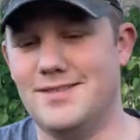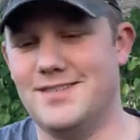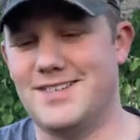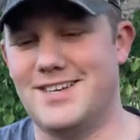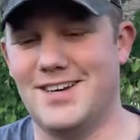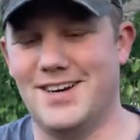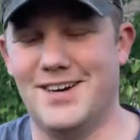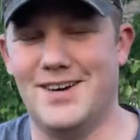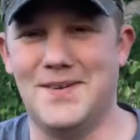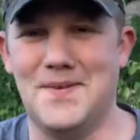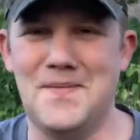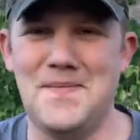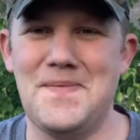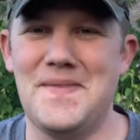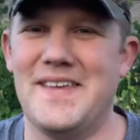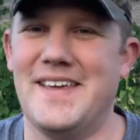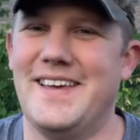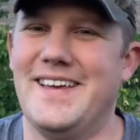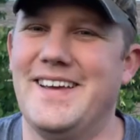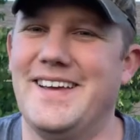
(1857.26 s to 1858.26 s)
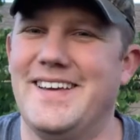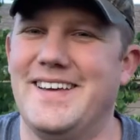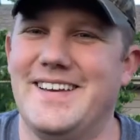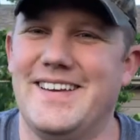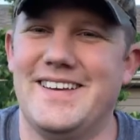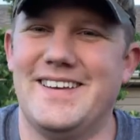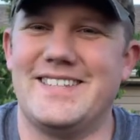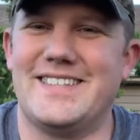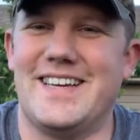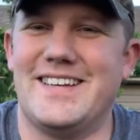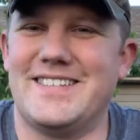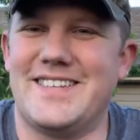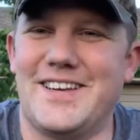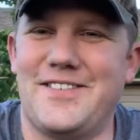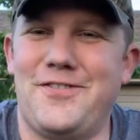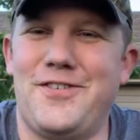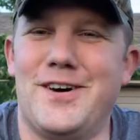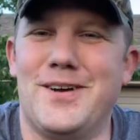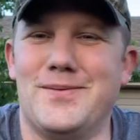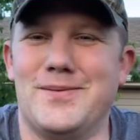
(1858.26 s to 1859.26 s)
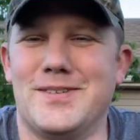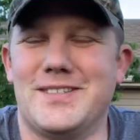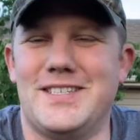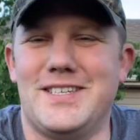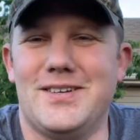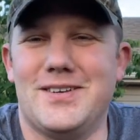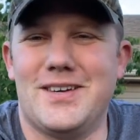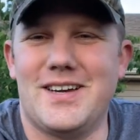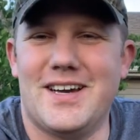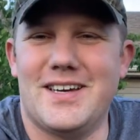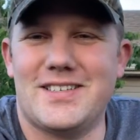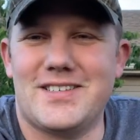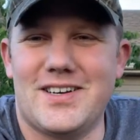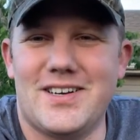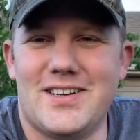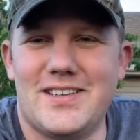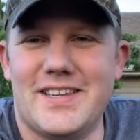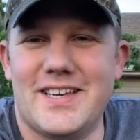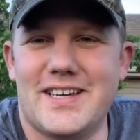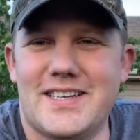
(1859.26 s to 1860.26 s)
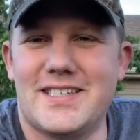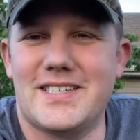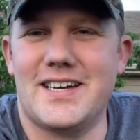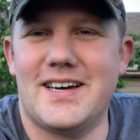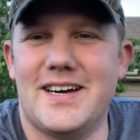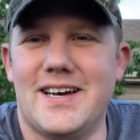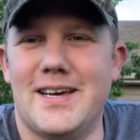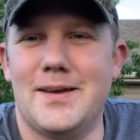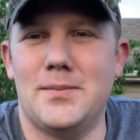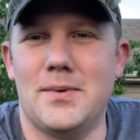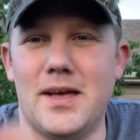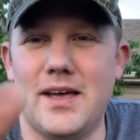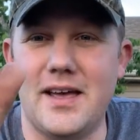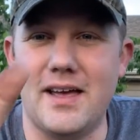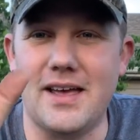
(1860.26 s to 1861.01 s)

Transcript: so sounds like fun we'll see you guys all next time